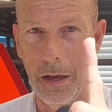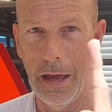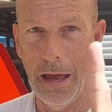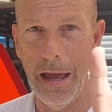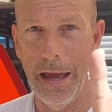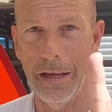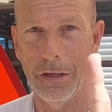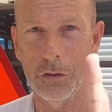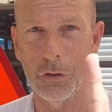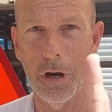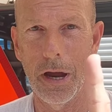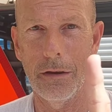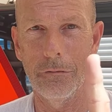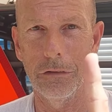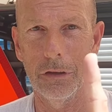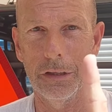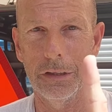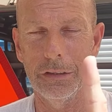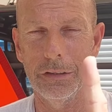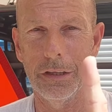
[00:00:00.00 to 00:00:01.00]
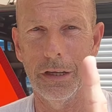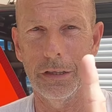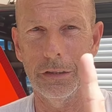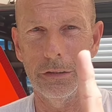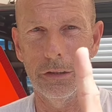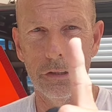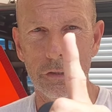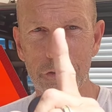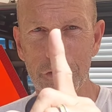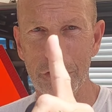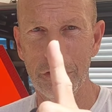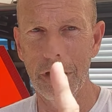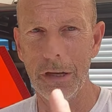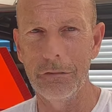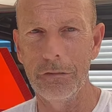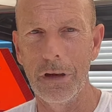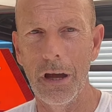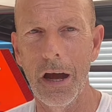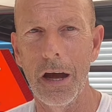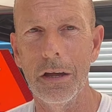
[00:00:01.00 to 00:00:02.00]

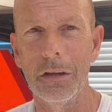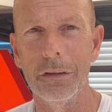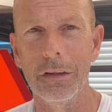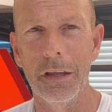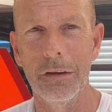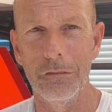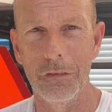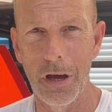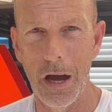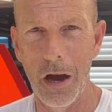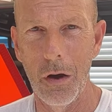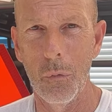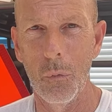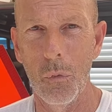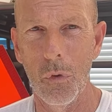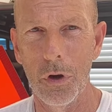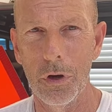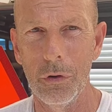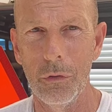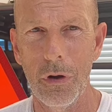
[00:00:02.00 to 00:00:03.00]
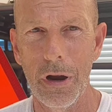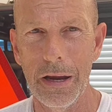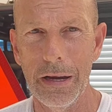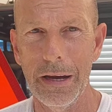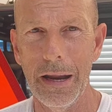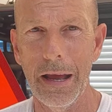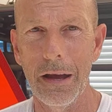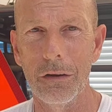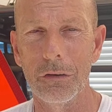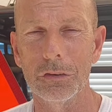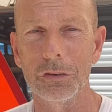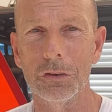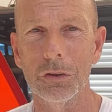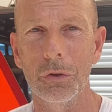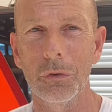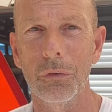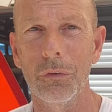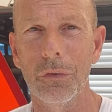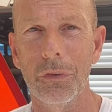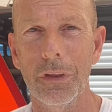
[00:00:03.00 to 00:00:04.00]
They've got one right now.
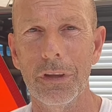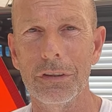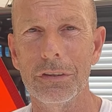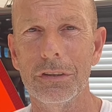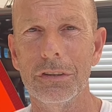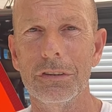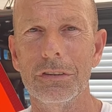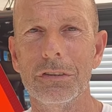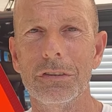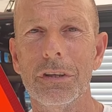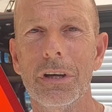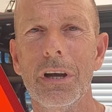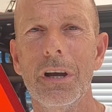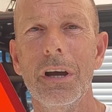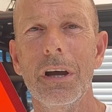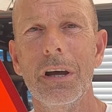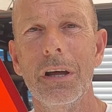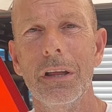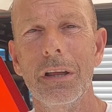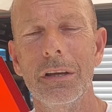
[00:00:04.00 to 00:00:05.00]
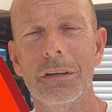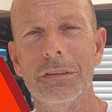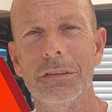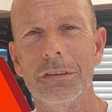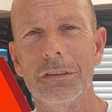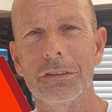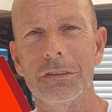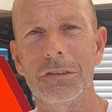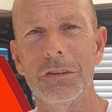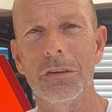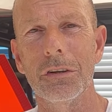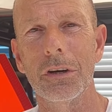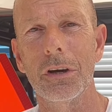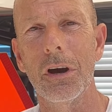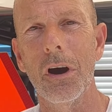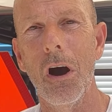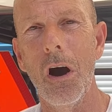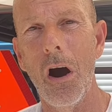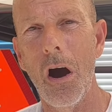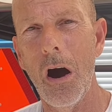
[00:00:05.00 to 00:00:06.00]
So this is the
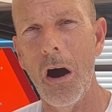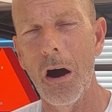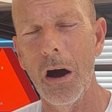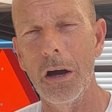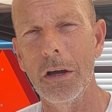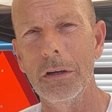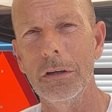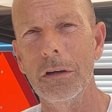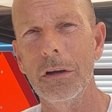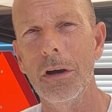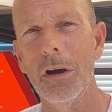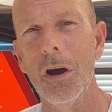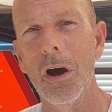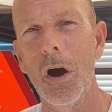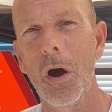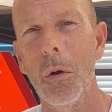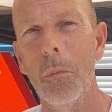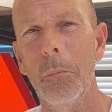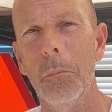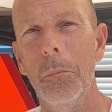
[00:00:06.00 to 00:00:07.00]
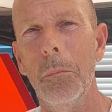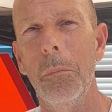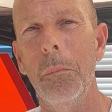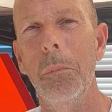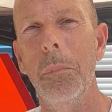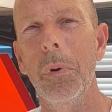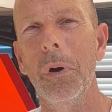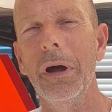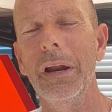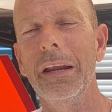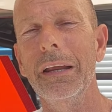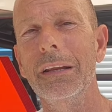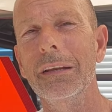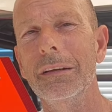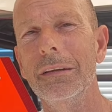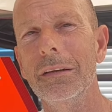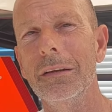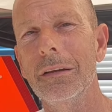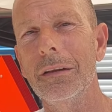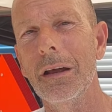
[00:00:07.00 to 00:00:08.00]
con. But
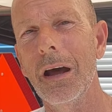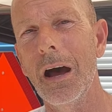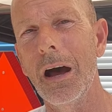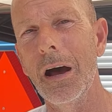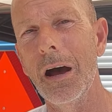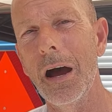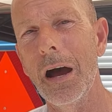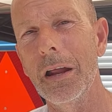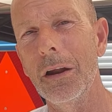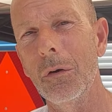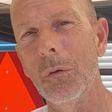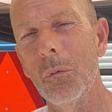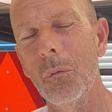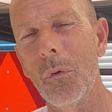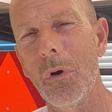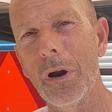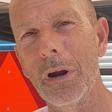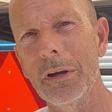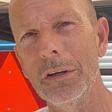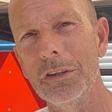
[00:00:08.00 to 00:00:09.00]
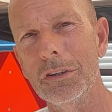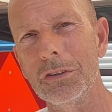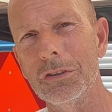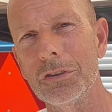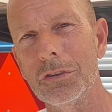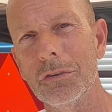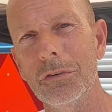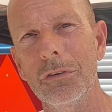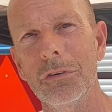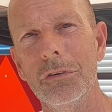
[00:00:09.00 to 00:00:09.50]
I don't want to just